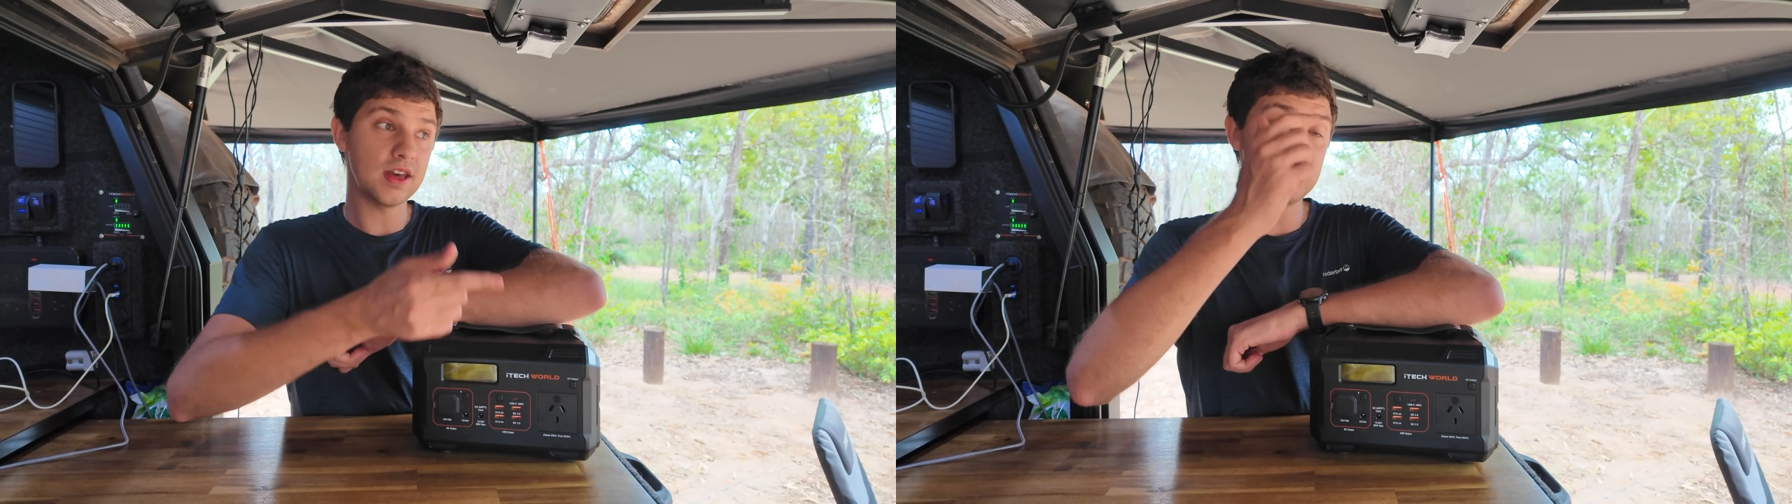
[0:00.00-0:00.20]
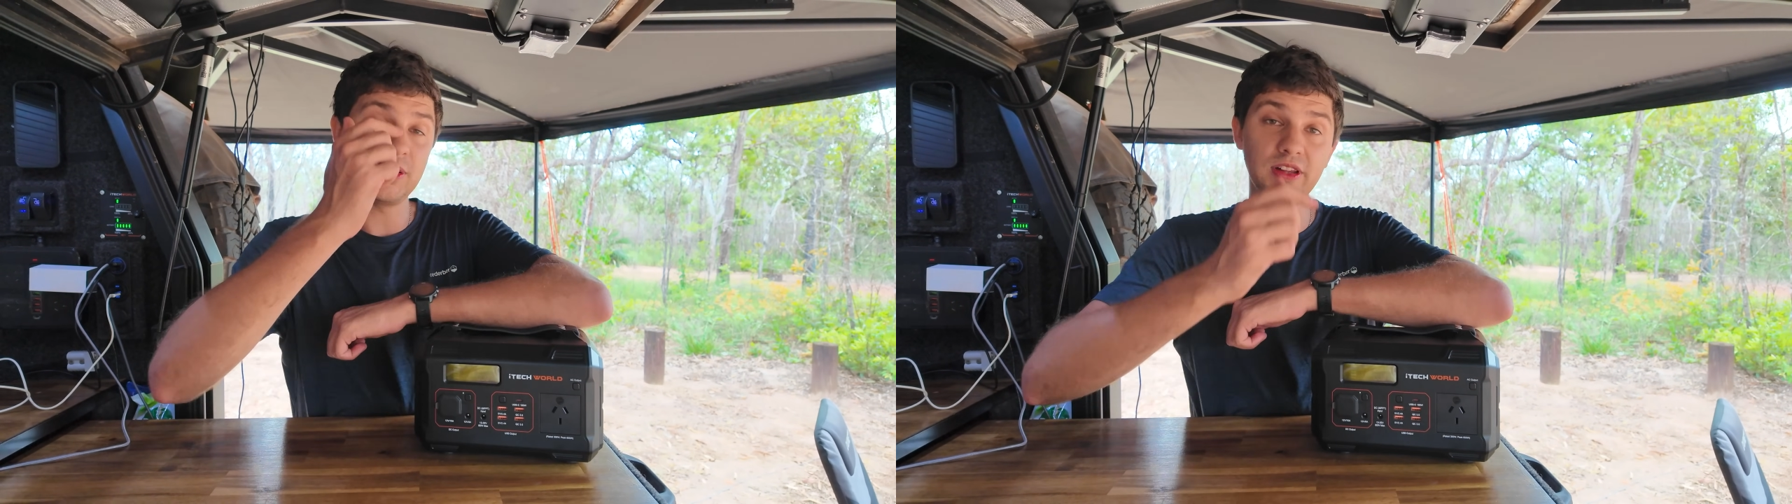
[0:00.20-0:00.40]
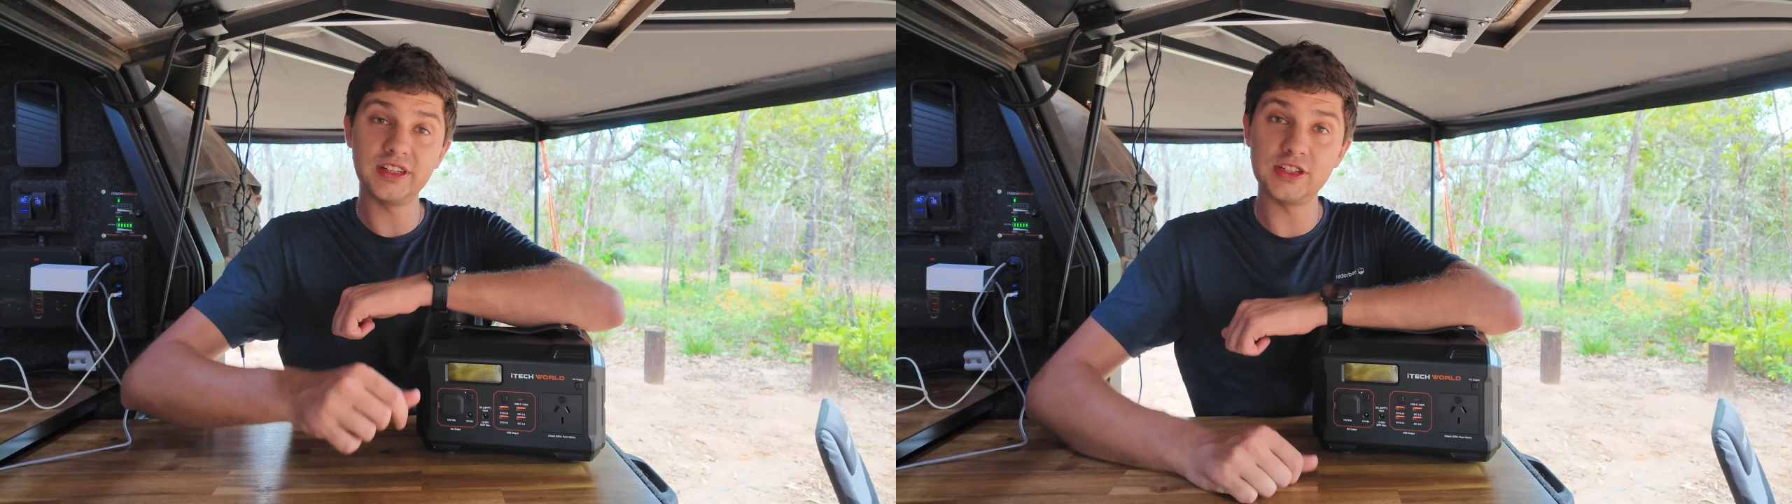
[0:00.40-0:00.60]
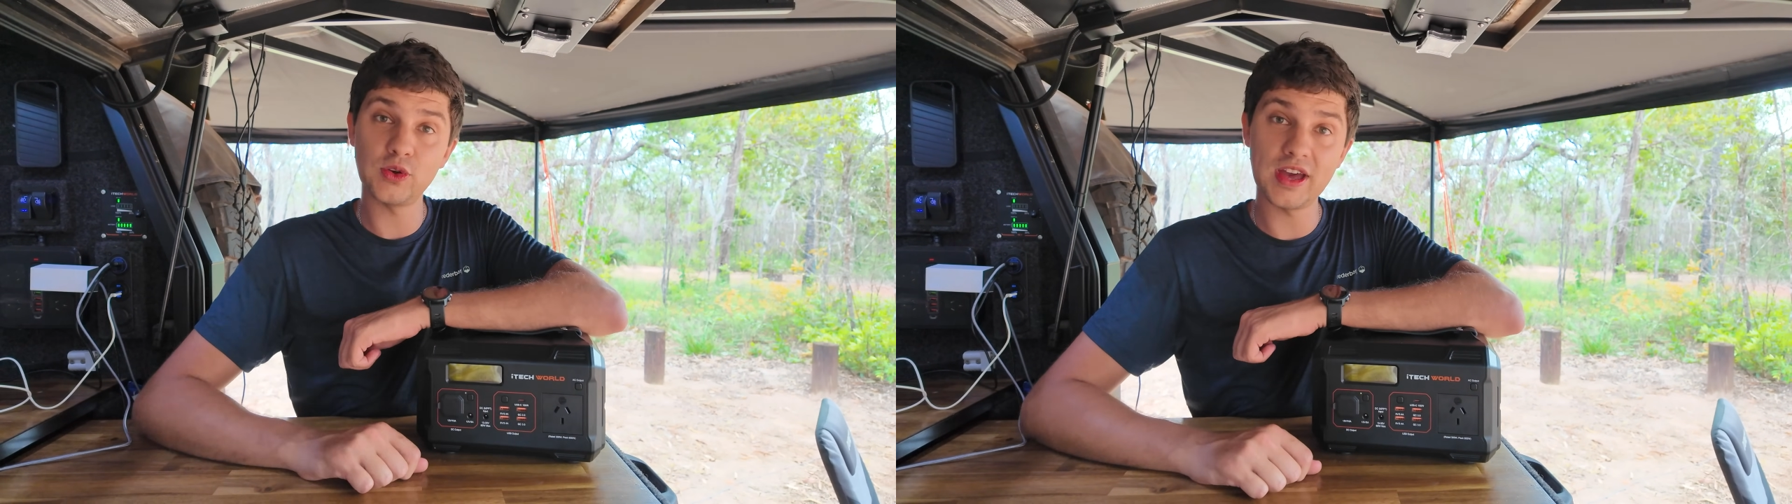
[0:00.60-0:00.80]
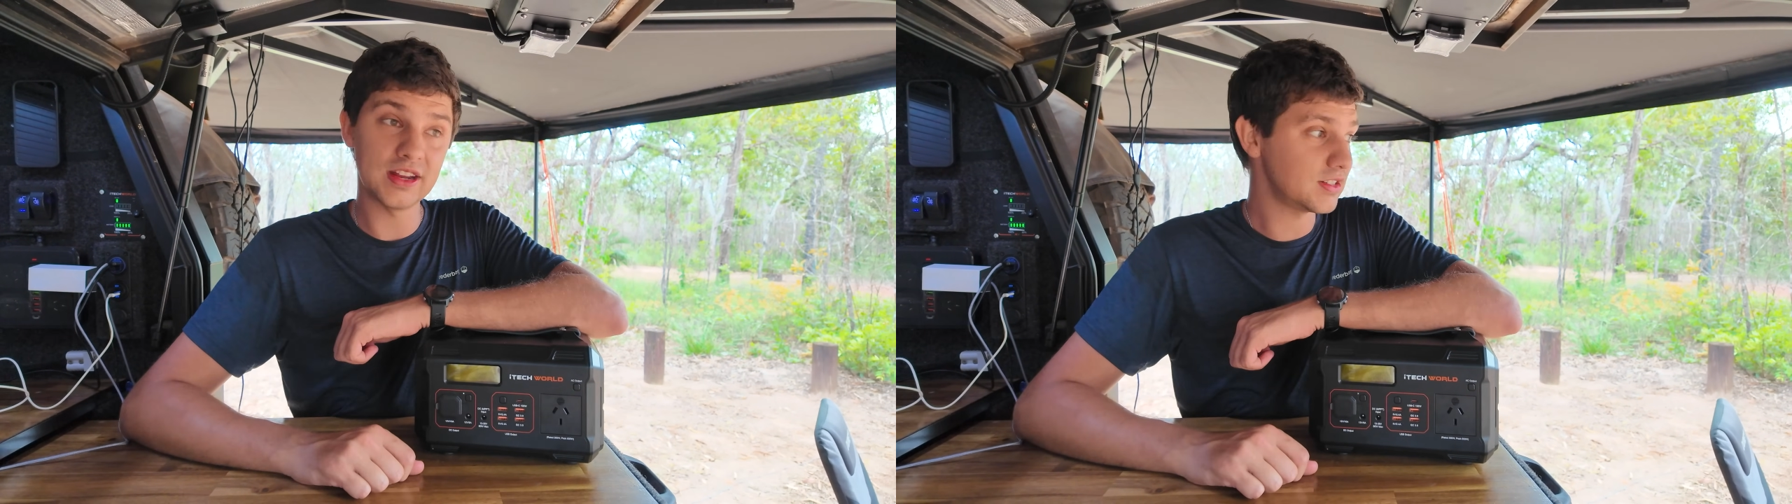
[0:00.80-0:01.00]
and the ability
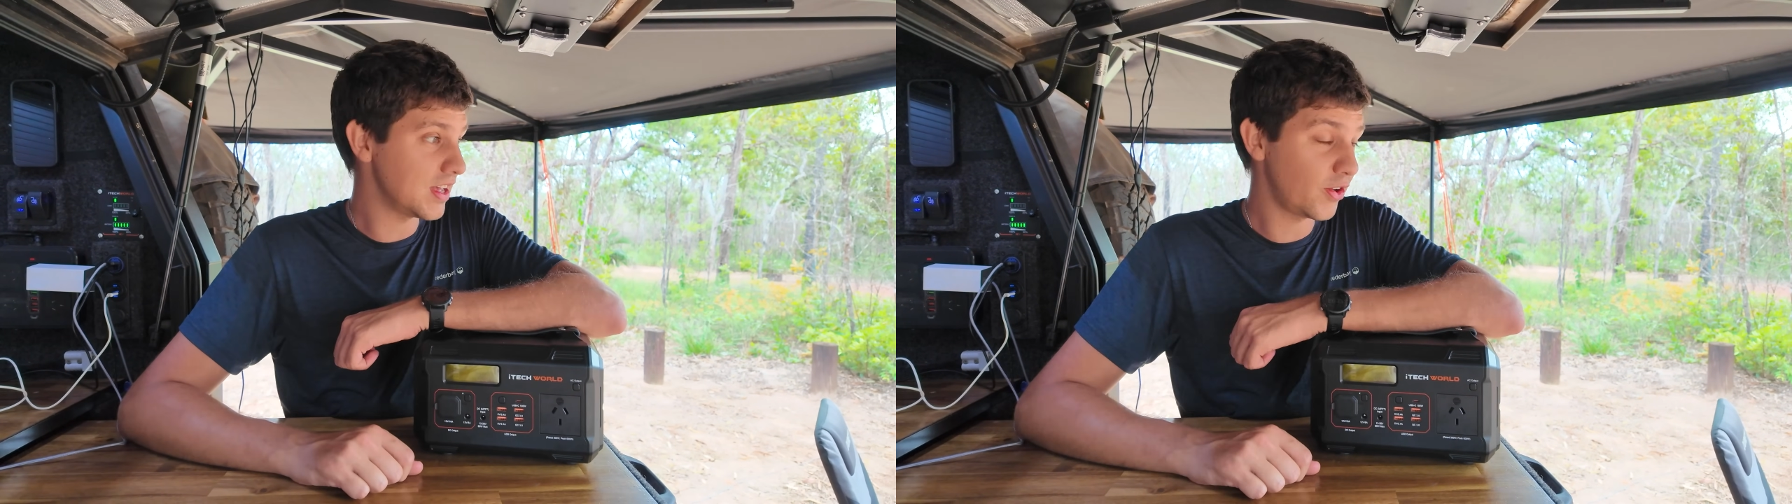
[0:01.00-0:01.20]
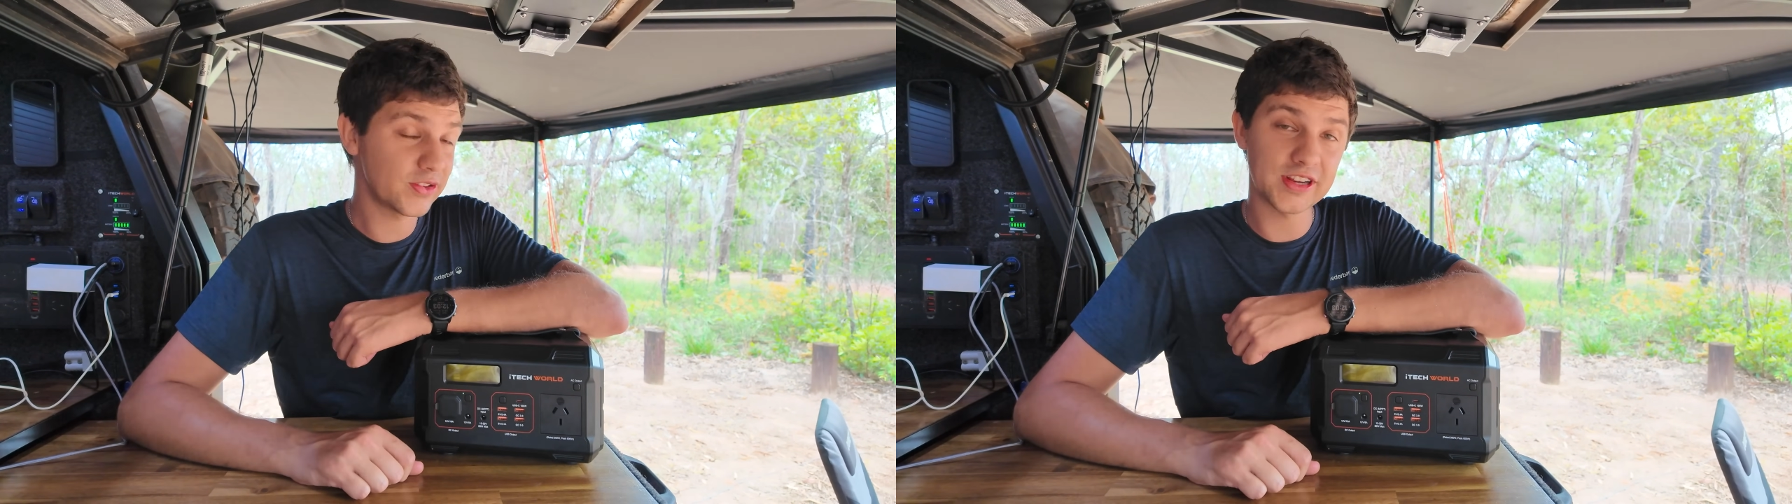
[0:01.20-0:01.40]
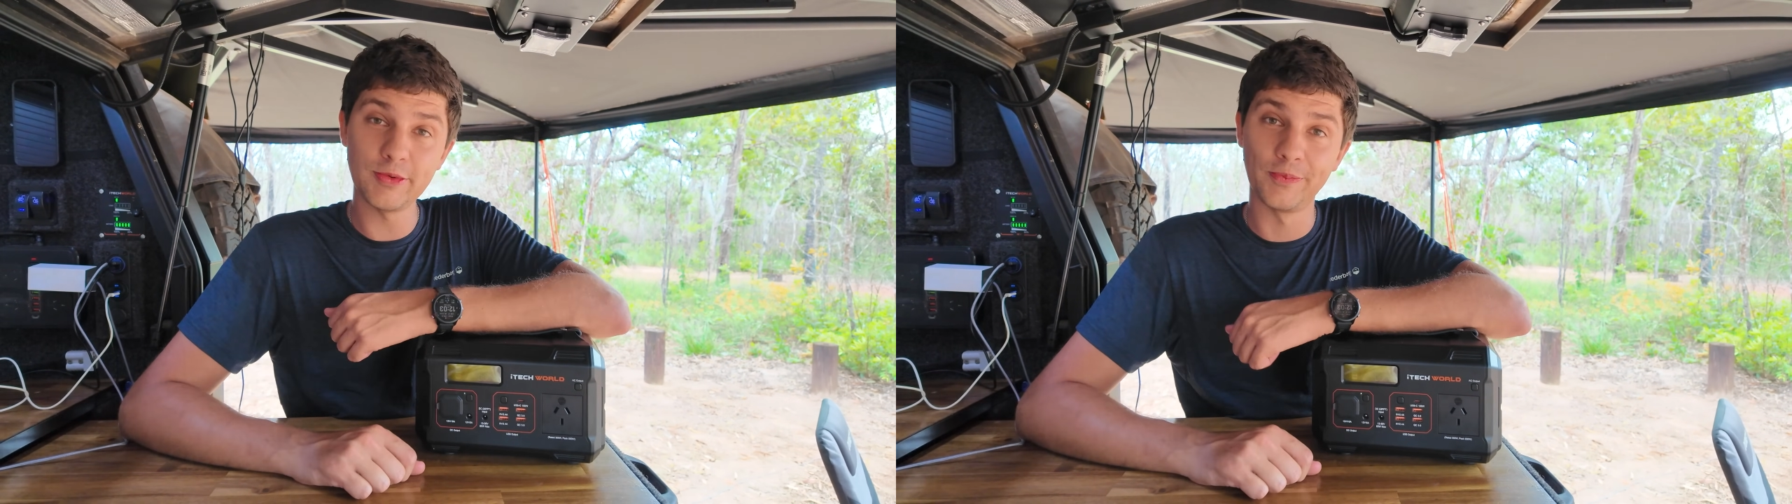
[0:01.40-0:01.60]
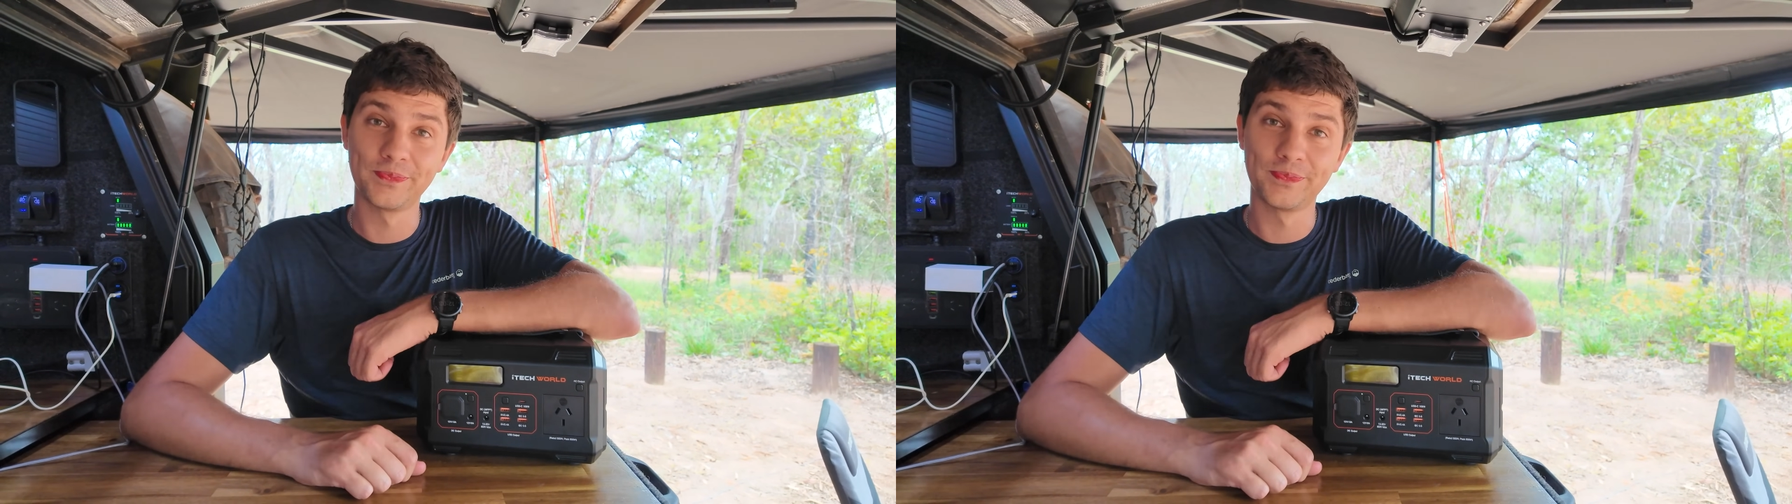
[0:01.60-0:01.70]
to edit down on the table.